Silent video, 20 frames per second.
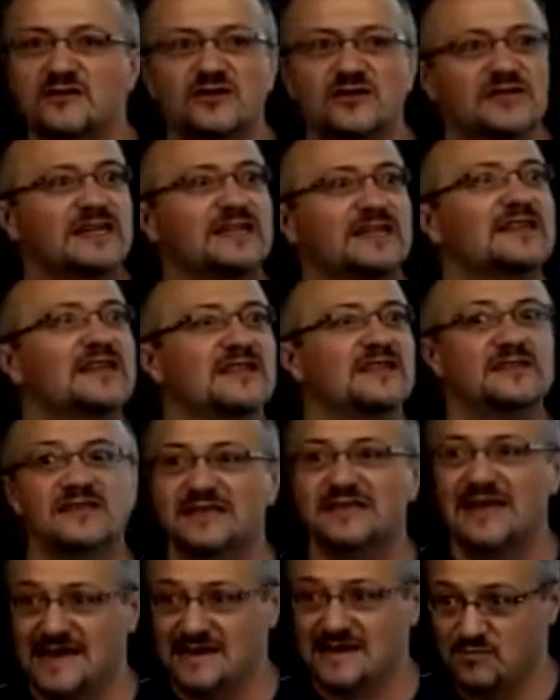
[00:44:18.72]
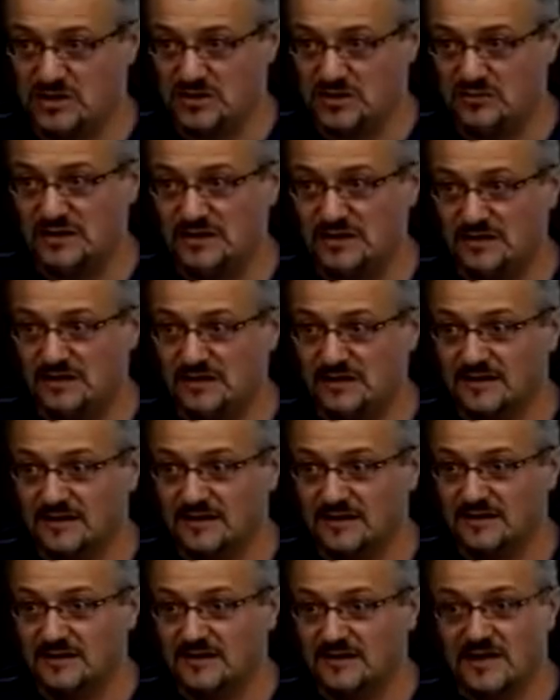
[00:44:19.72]
like nothing's happened to it.
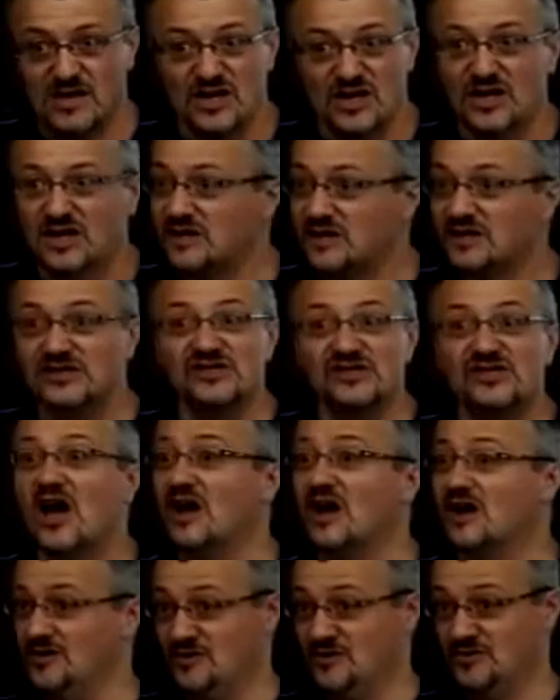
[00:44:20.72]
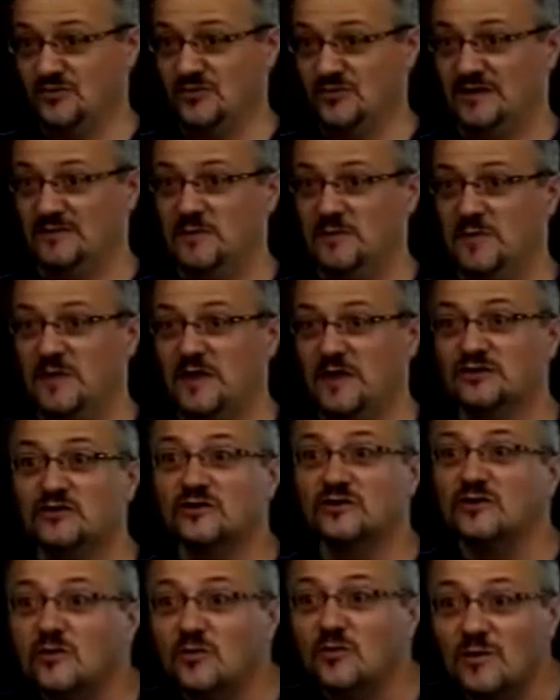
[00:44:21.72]
He's not going to do it. So you
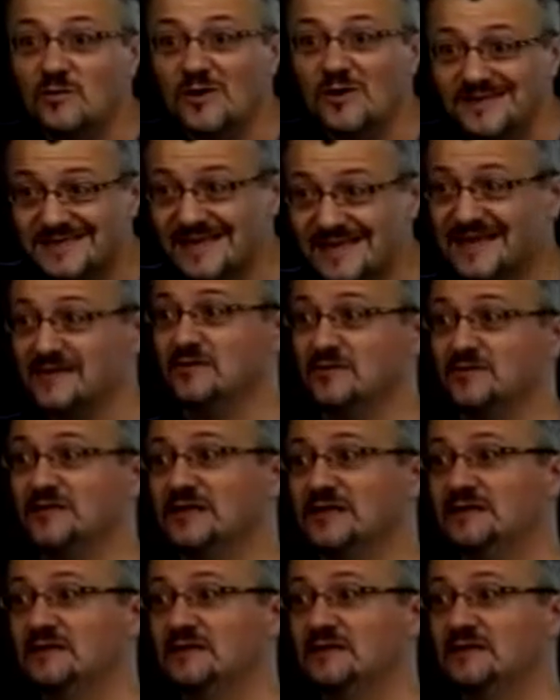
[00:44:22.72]
know what Monsanto did?